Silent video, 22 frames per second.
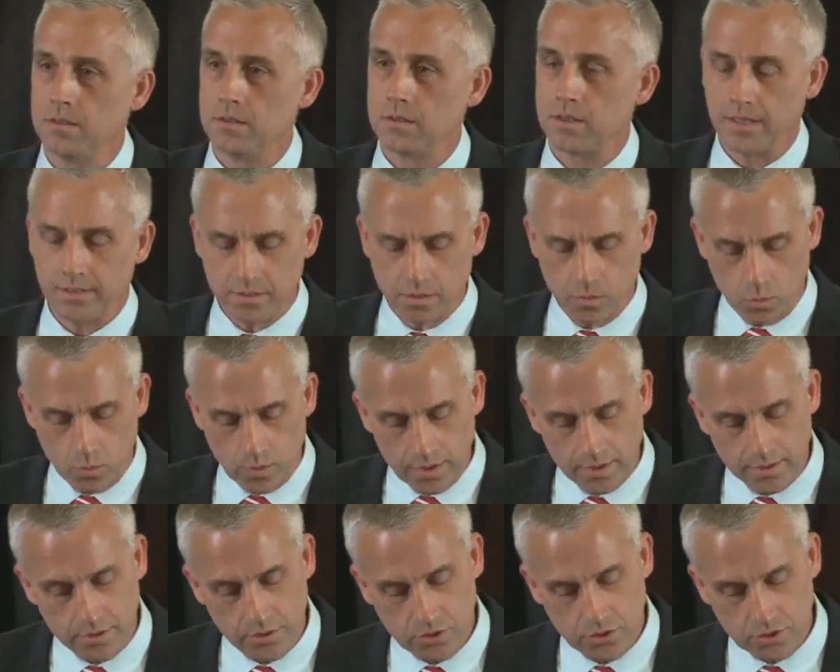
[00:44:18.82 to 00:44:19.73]
That's a
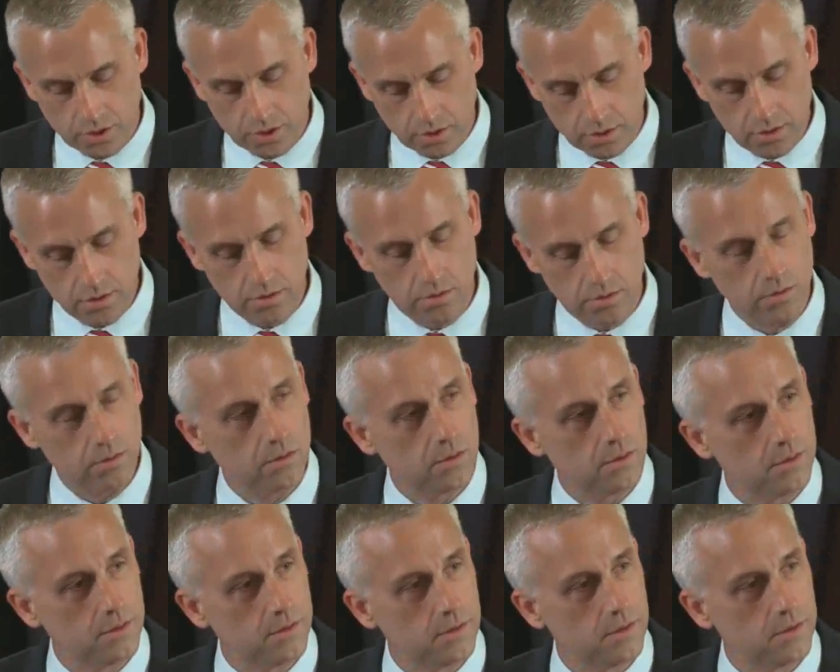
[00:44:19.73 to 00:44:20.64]
witness to you
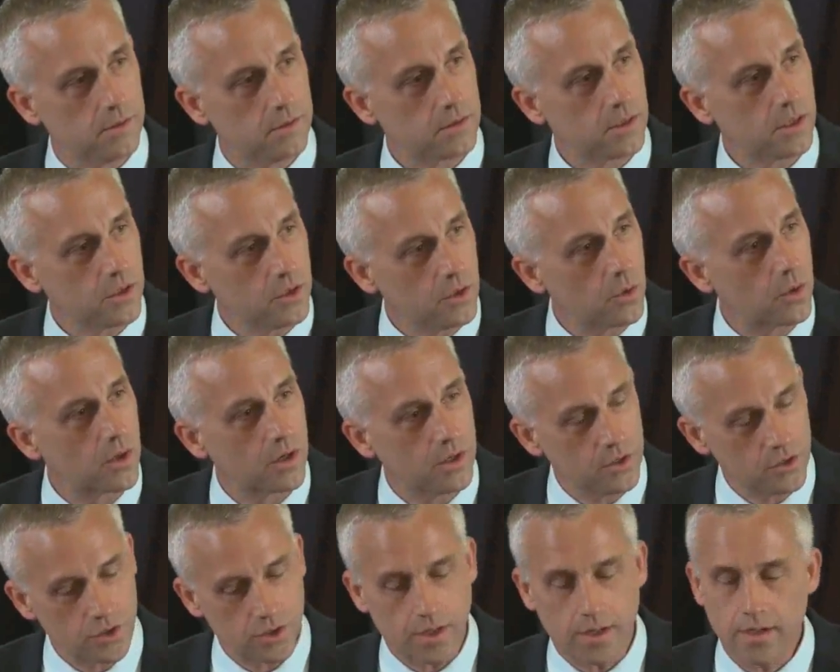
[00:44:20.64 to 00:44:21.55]
that you are a
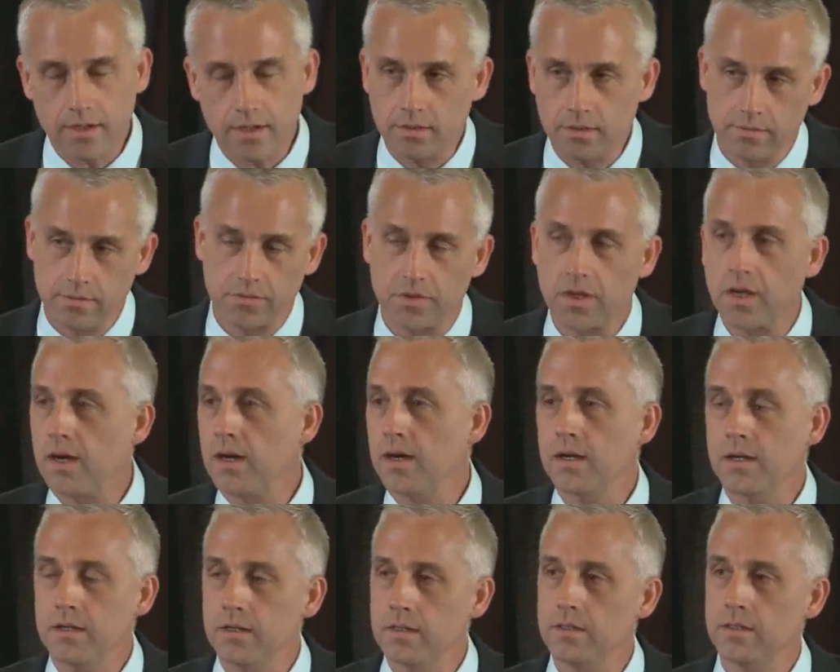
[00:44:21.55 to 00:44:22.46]
child of
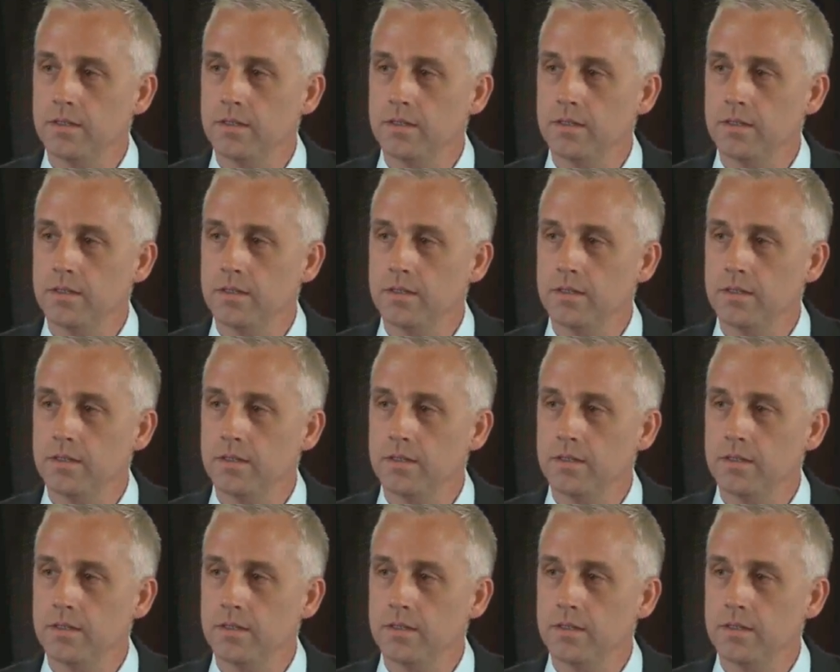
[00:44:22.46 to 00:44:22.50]
God.